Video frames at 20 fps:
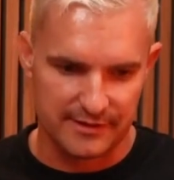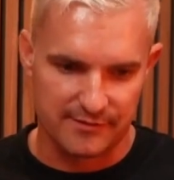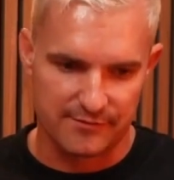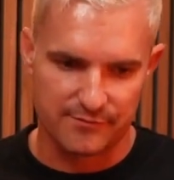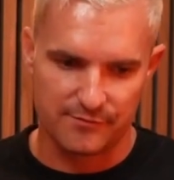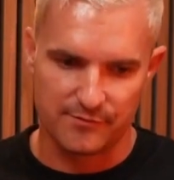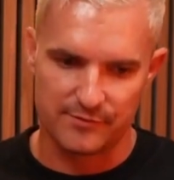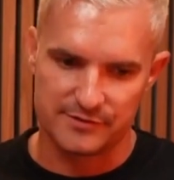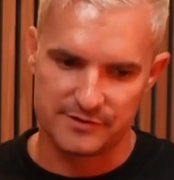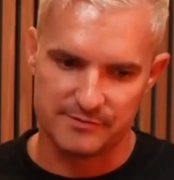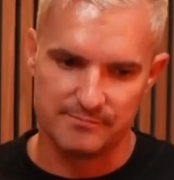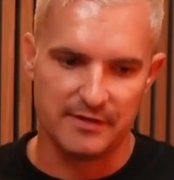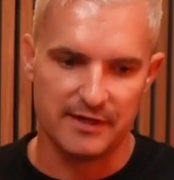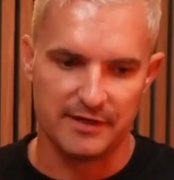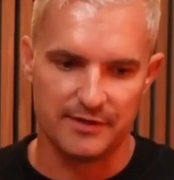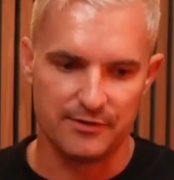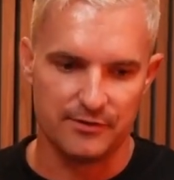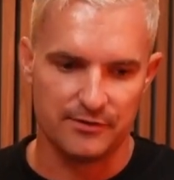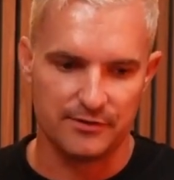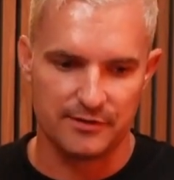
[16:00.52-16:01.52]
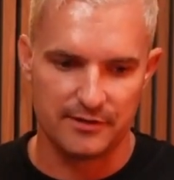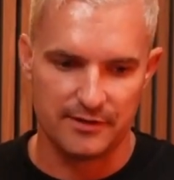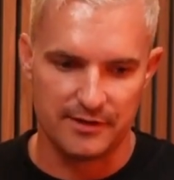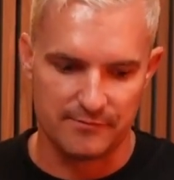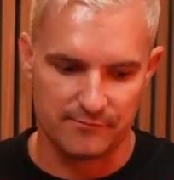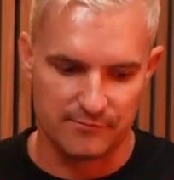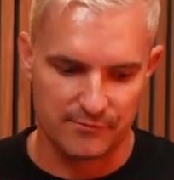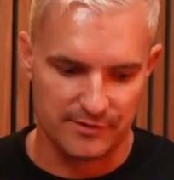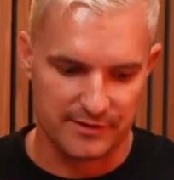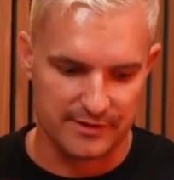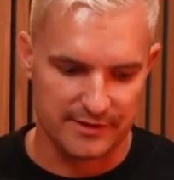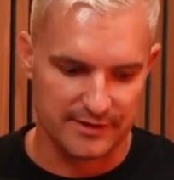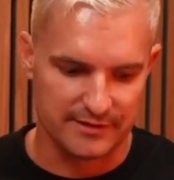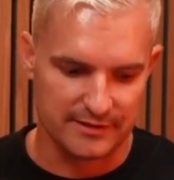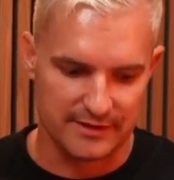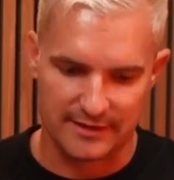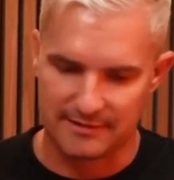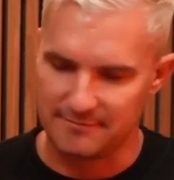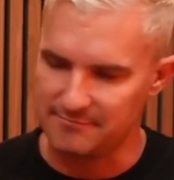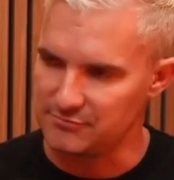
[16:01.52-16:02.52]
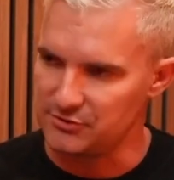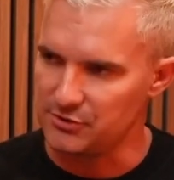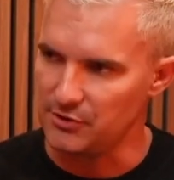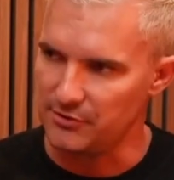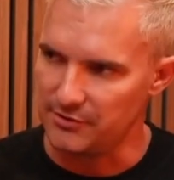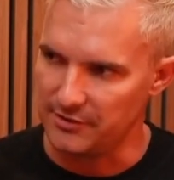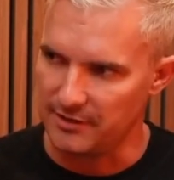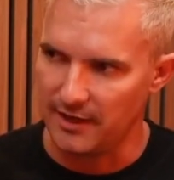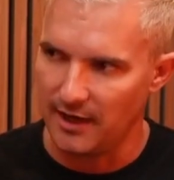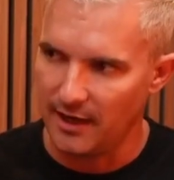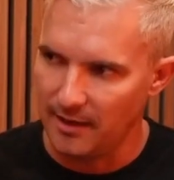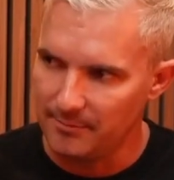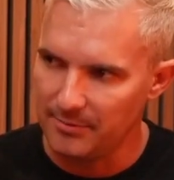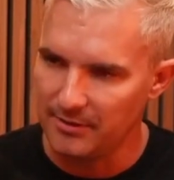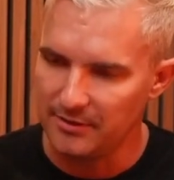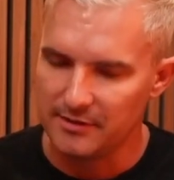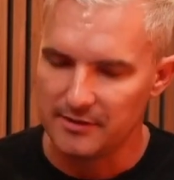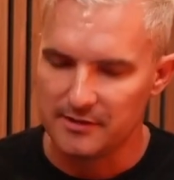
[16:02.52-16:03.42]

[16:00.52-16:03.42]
throw some money on it and really turn it up.